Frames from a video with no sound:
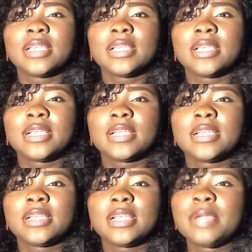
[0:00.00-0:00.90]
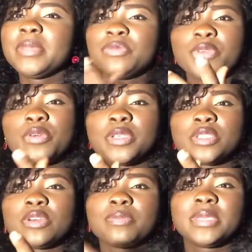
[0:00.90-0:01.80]
uh, I mean, we always
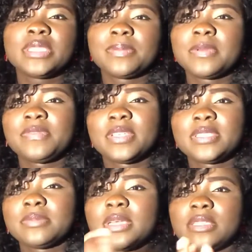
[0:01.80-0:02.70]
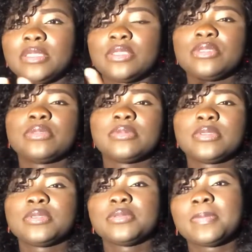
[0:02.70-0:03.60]
don't meet a perfect man, you know.
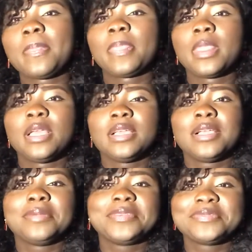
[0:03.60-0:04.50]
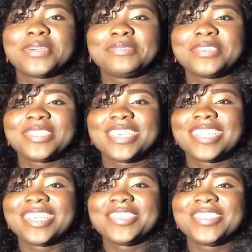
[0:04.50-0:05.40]
So, I mean, one way or the
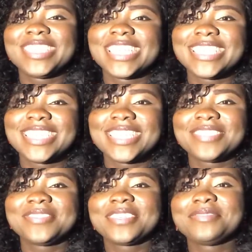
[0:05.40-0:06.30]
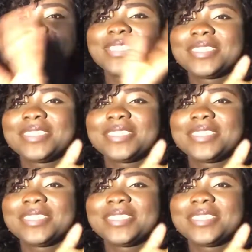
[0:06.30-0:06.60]
other, you shed tears. Forgive me.